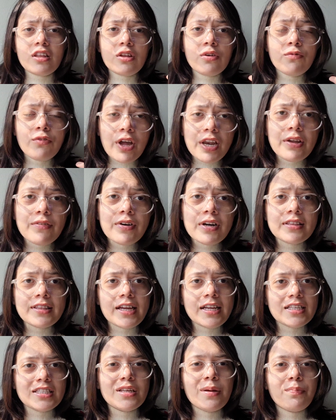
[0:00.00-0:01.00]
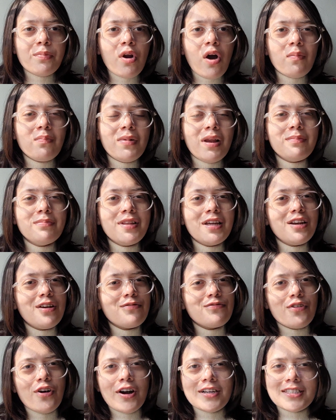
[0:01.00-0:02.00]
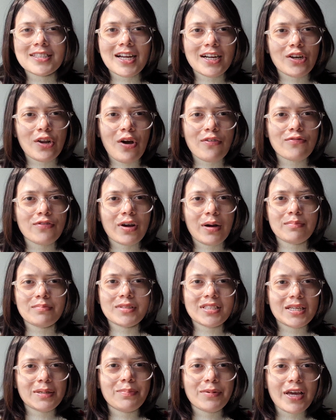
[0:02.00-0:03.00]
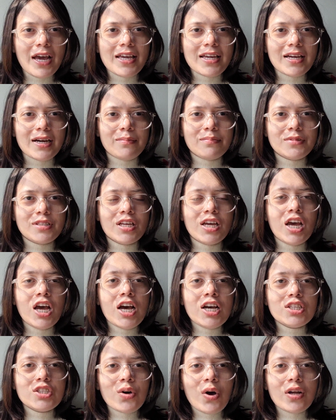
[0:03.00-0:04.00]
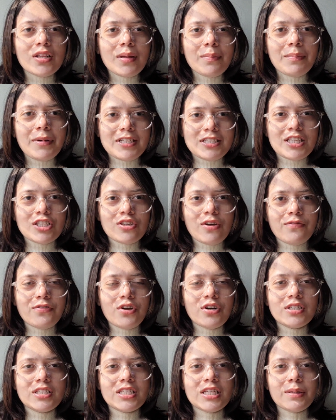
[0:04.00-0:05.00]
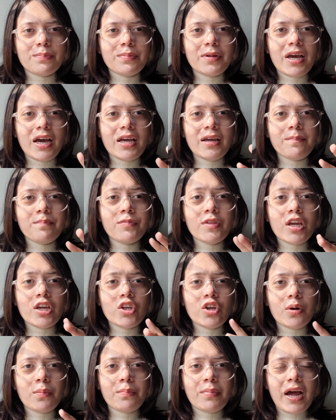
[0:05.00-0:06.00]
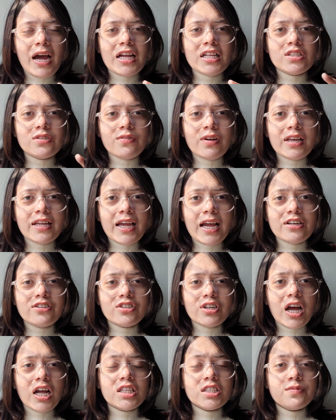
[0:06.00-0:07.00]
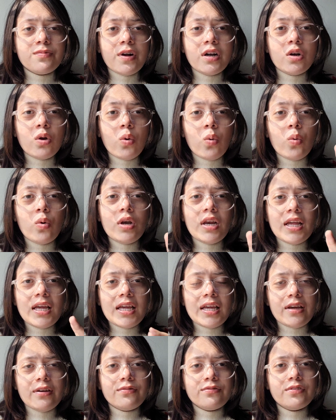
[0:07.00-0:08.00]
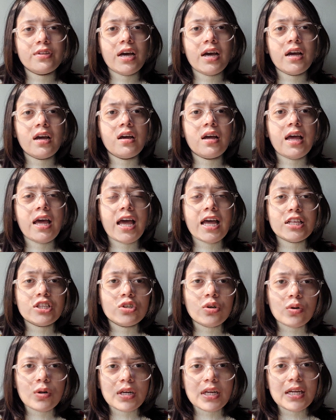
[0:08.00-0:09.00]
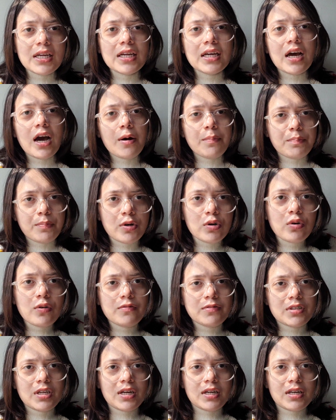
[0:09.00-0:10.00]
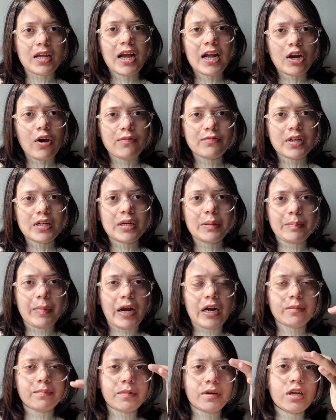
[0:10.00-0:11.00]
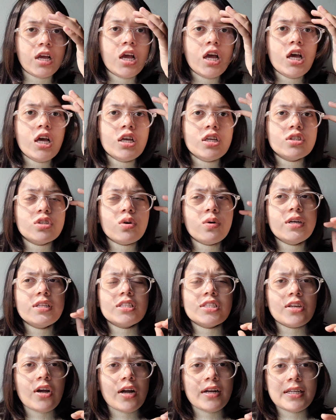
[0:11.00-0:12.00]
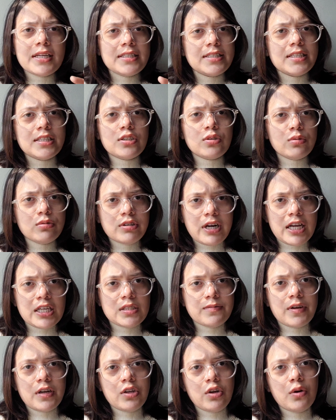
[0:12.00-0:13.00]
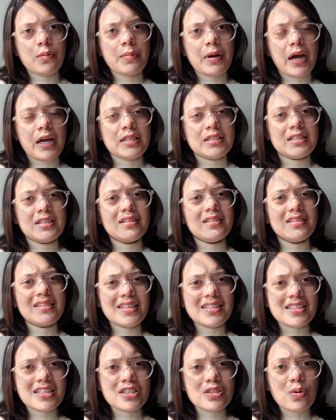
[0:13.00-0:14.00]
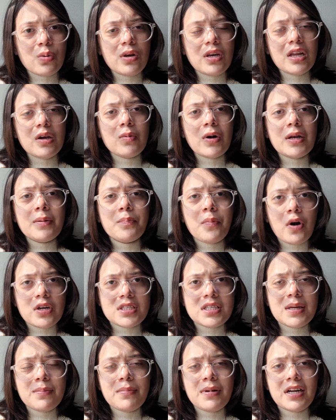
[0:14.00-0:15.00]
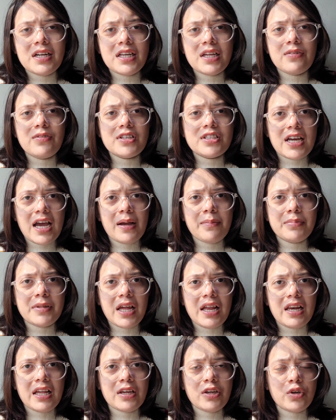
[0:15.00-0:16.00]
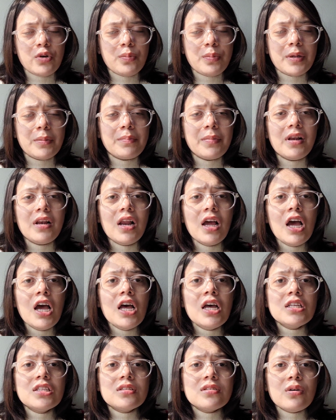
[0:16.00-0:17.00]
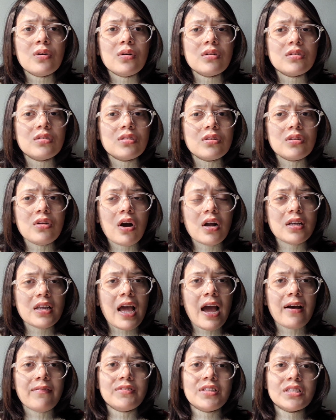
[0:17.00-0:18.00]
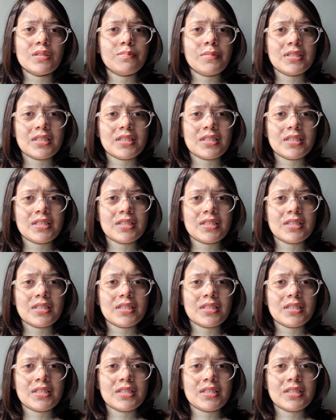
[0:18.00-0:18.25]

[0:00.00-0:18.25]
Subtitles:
Whenever there is a problem, then of course cutoff comes, CPI comes. So on the basis of your CPI, your branch will get transferred only if the HOD approves it, head of the department. So it's not easy to transfer your branch. This is only one possibility which I am telling you people. So do not have this